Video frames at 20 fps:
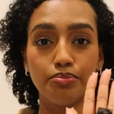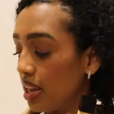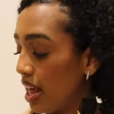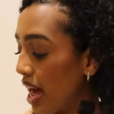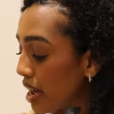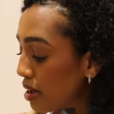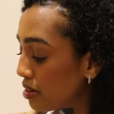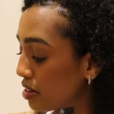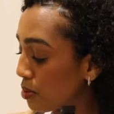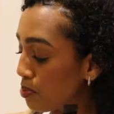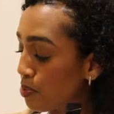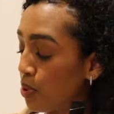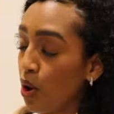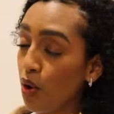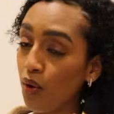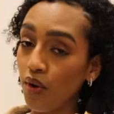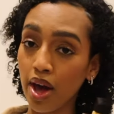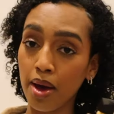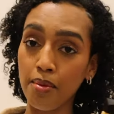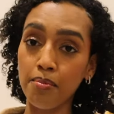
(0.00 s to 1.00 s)
Like the
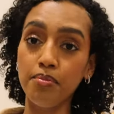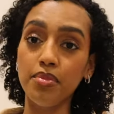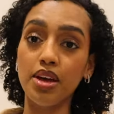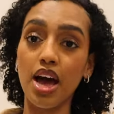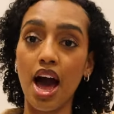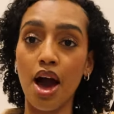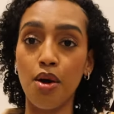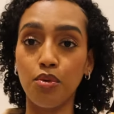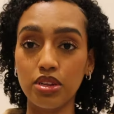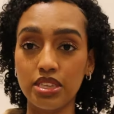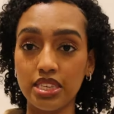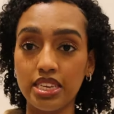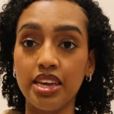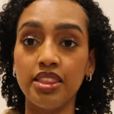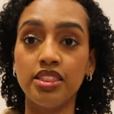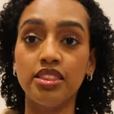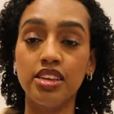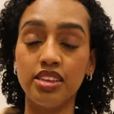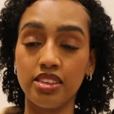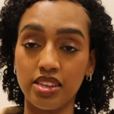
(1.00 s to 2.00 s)
Poem, I would
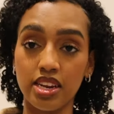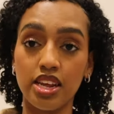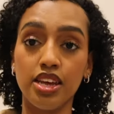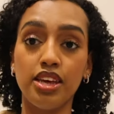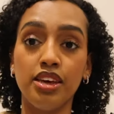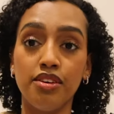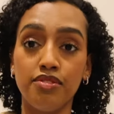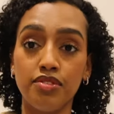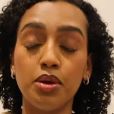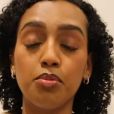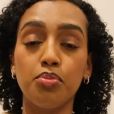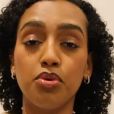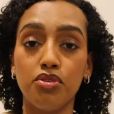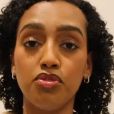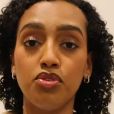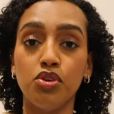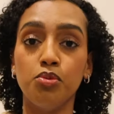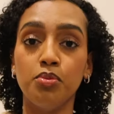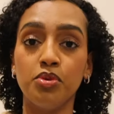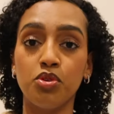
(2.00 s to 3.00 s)
say, is an evening
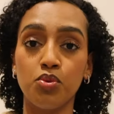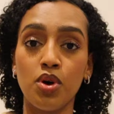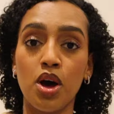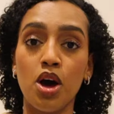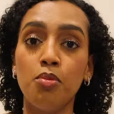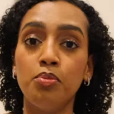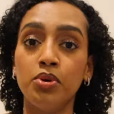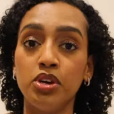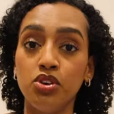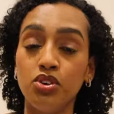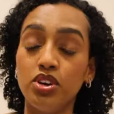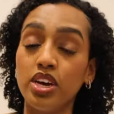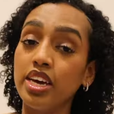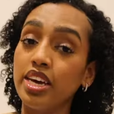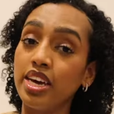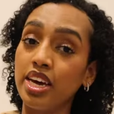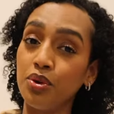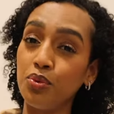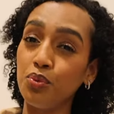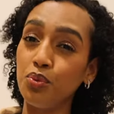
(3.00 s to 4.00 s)
perfume as well, but you can
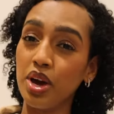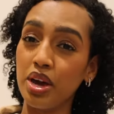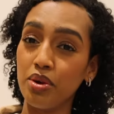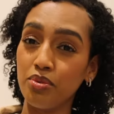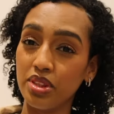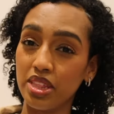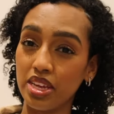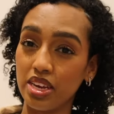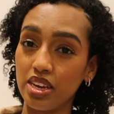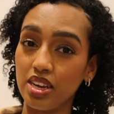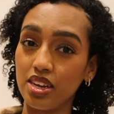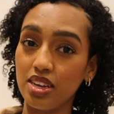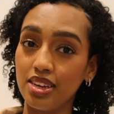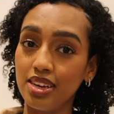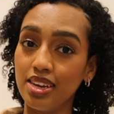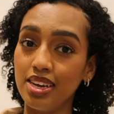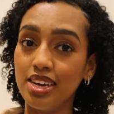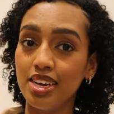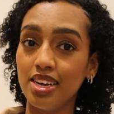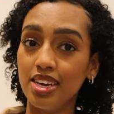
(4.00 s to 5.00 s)
get away with it
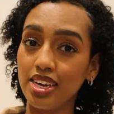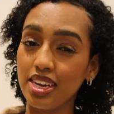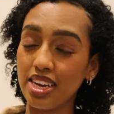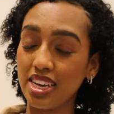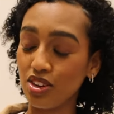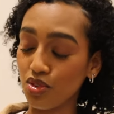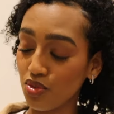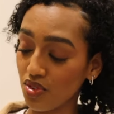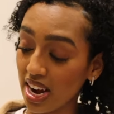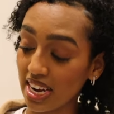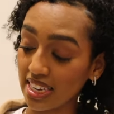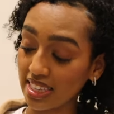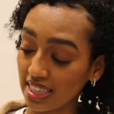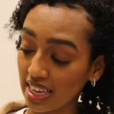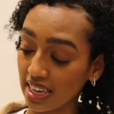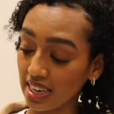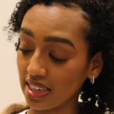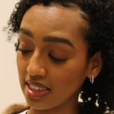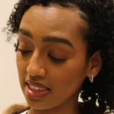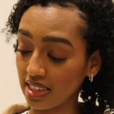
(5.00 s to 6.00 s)
in the right
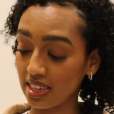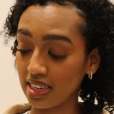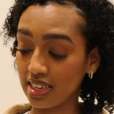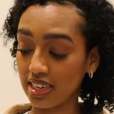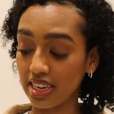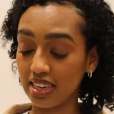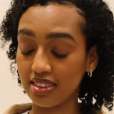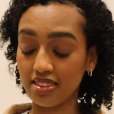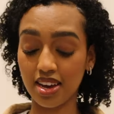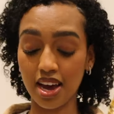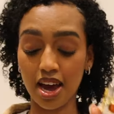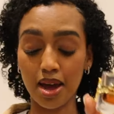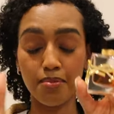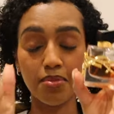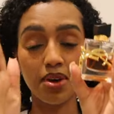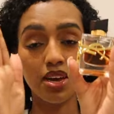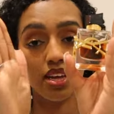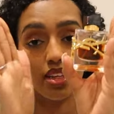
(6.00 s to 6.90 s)
settings in the daytime.